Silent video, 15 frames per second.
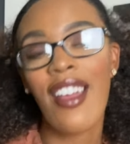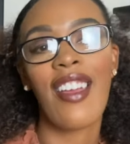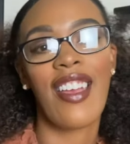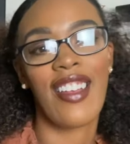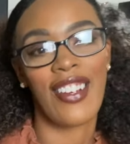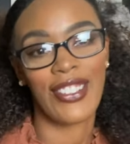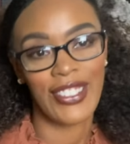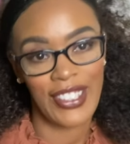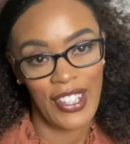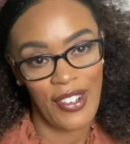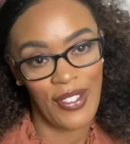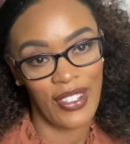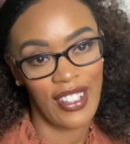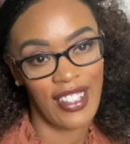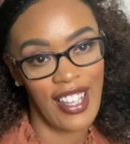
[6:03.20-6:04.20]
and I'll see
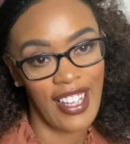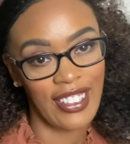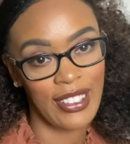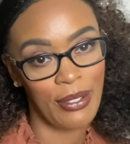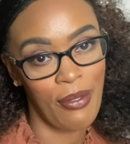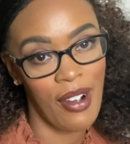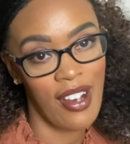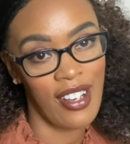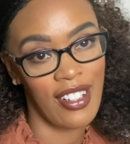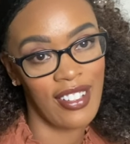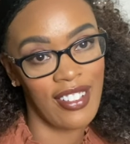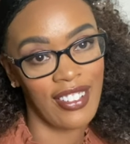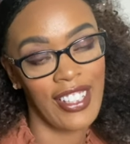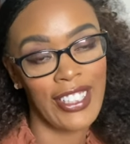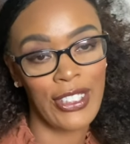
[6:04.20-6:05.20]
you in the next
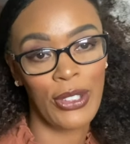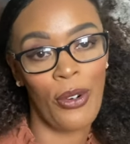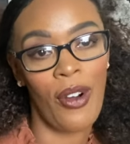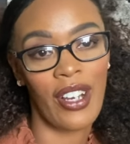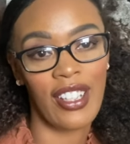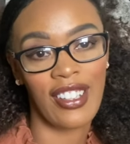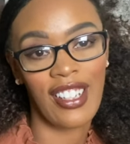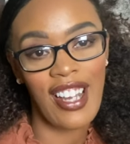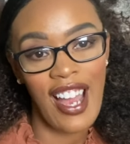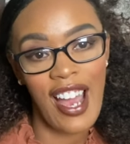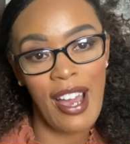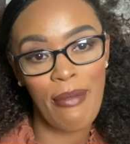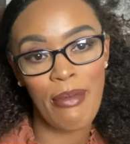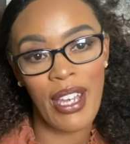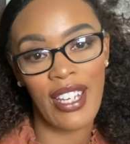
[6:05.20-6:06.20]
one. Let's talk in the
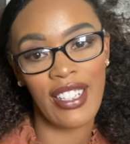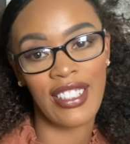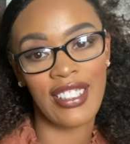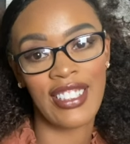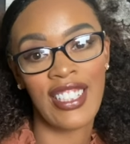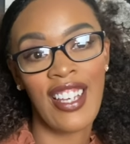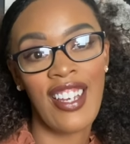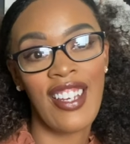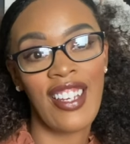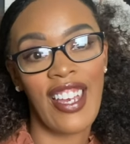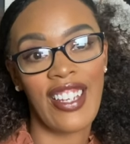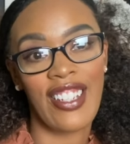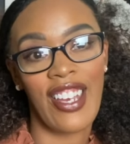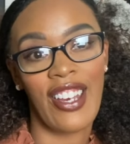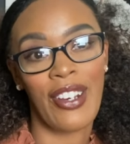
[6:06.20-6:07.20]
comments.
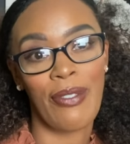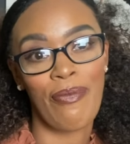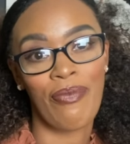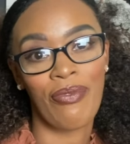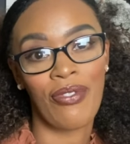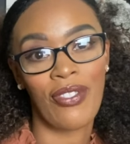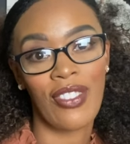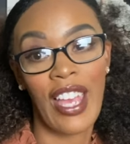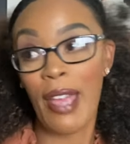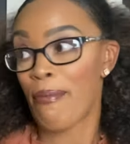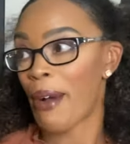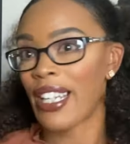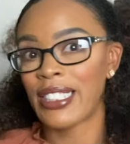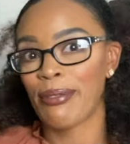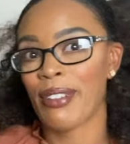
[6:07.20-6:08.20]
And yeah, and
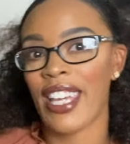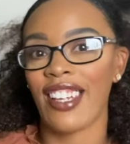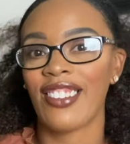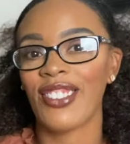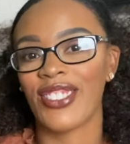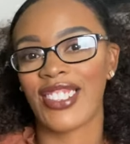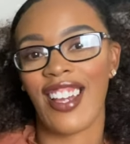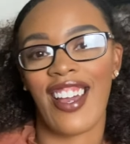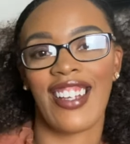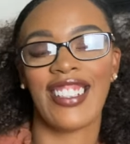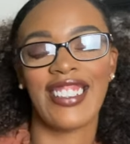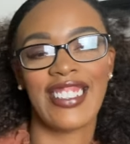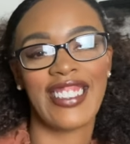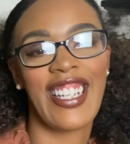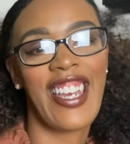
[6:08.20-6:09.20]
buy some candles,
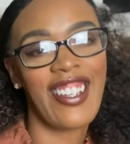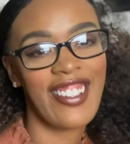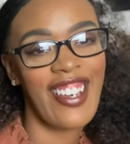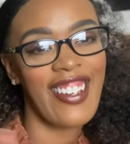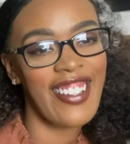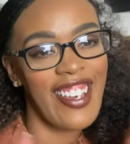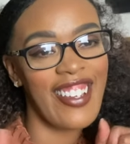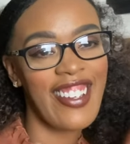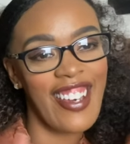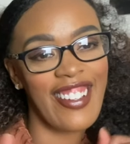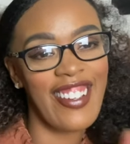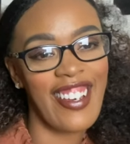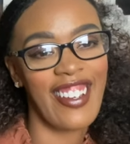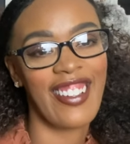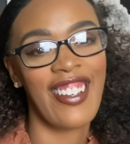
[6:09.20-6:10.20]
guys.
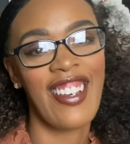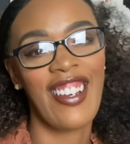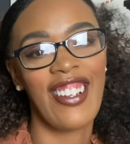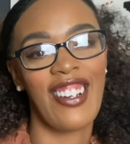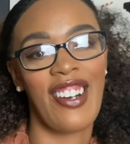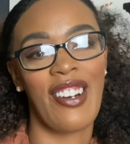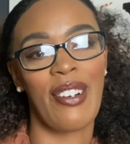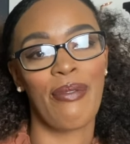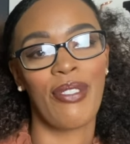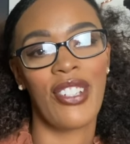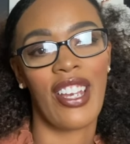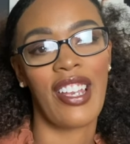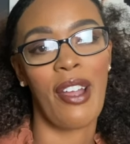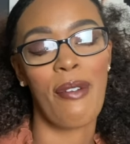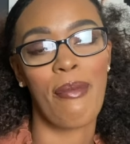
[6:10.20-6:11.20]
Yeah.
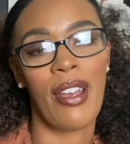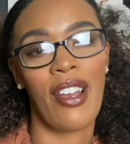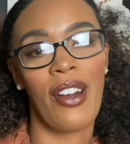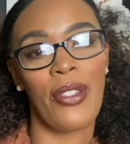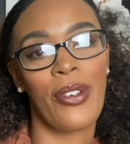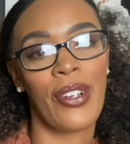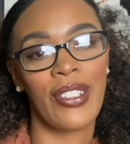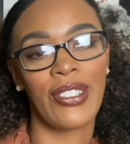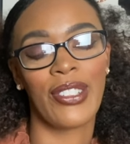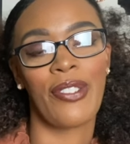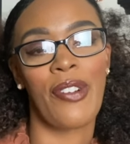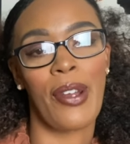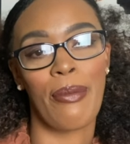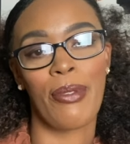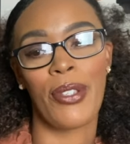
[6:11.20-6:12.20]
Check out my other
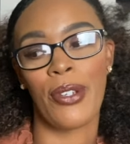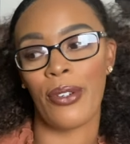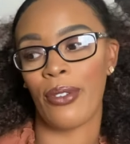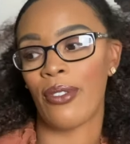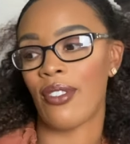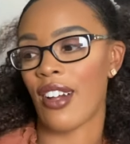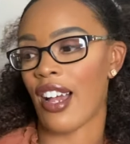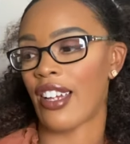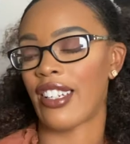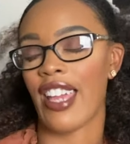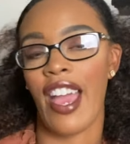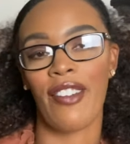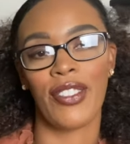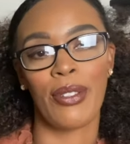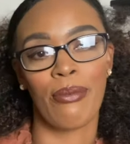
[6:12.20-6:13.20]
Instagram too. I
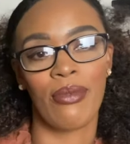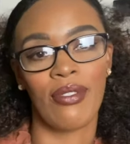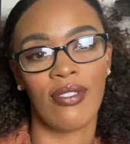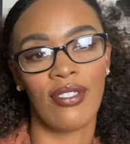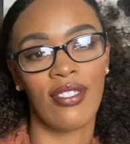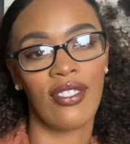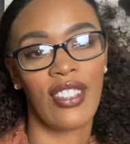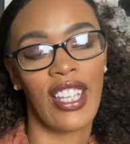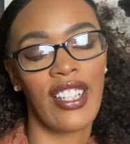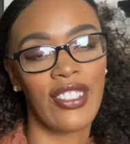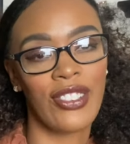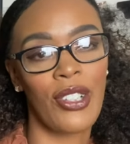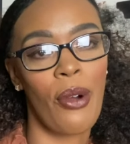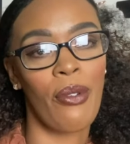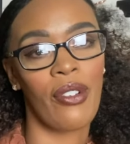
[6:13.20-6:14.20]
have some
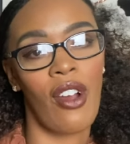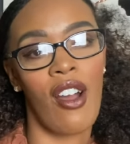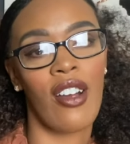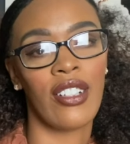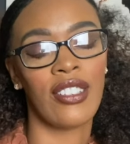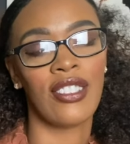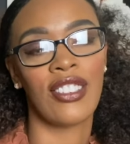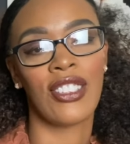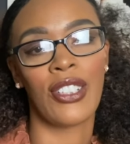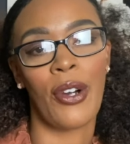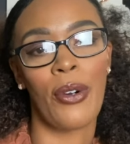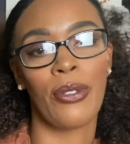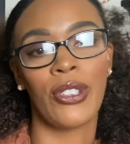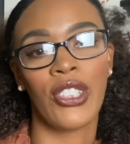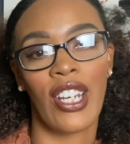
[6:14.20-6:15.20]
things going on,
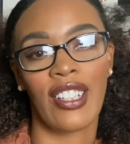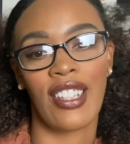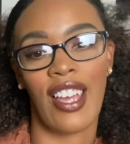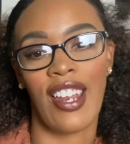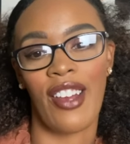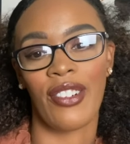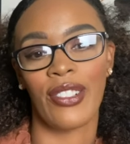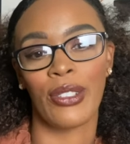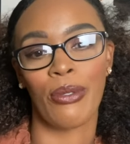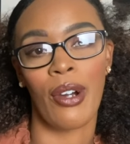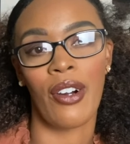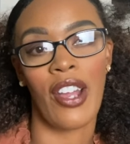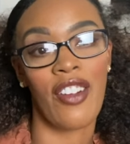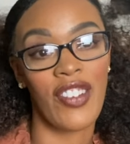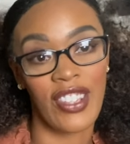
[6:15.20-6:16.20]
so check that out as
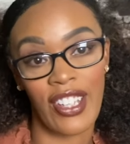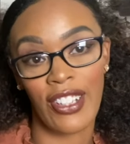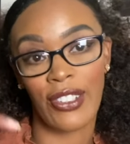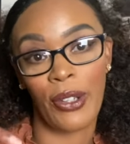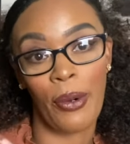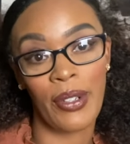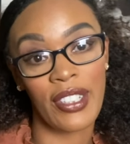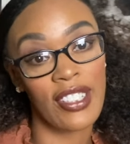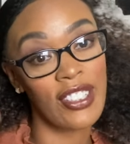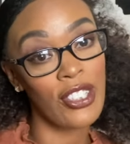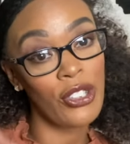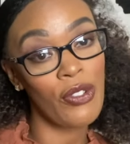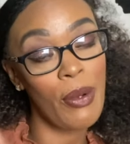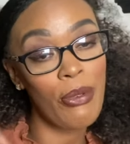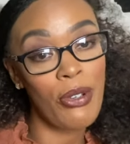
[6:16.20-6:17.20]
well. Everything's always in the
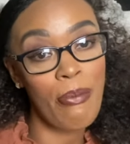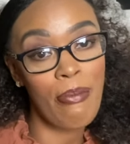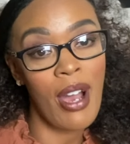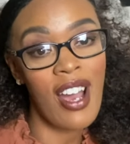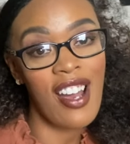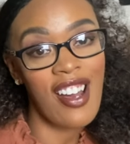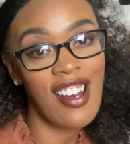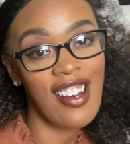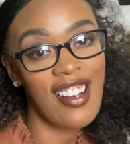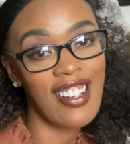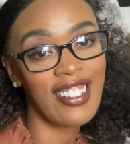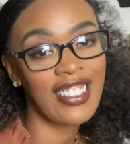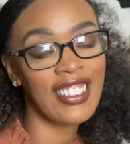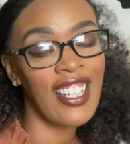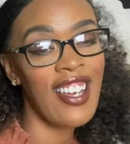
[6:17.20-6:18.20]
description
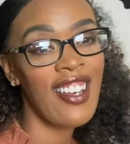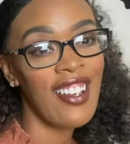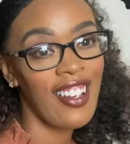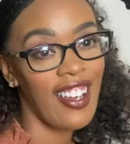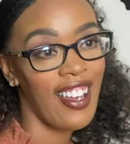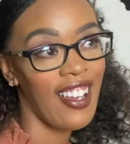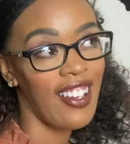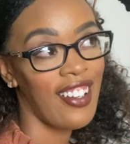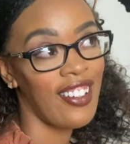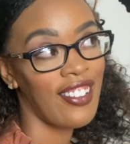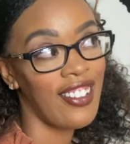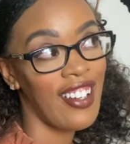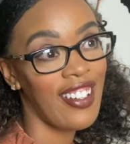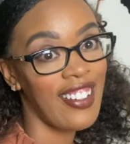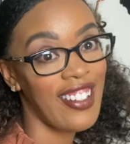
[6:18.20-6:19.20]
box.
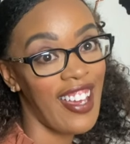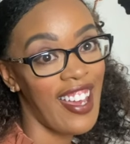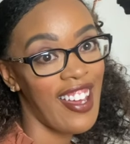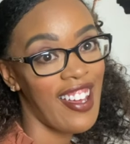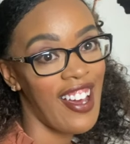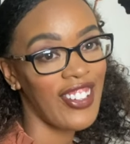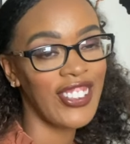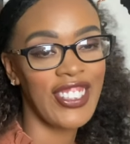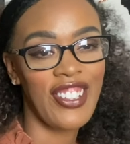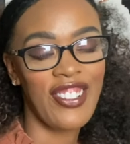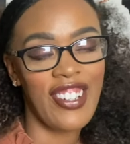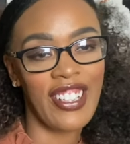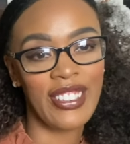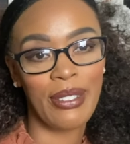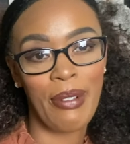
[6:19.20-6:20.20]
And yeah, I'll see you
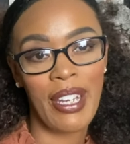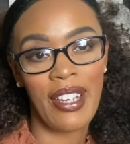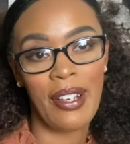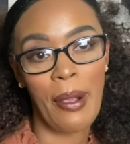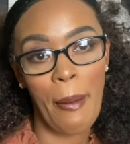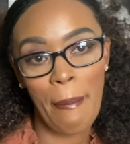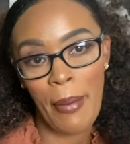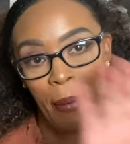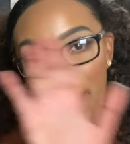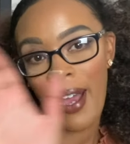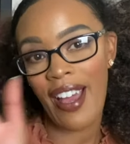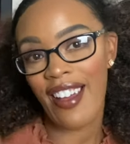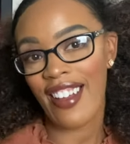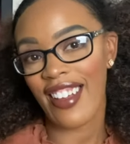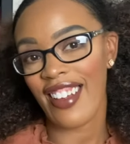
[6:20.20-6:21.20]
next week.
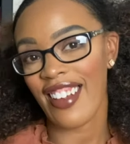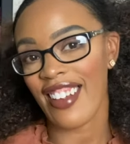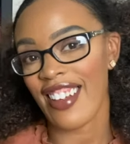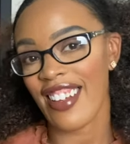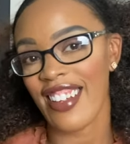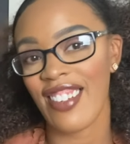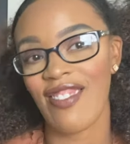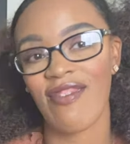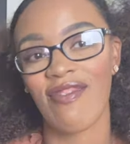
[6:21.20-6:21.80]
Bye-bye.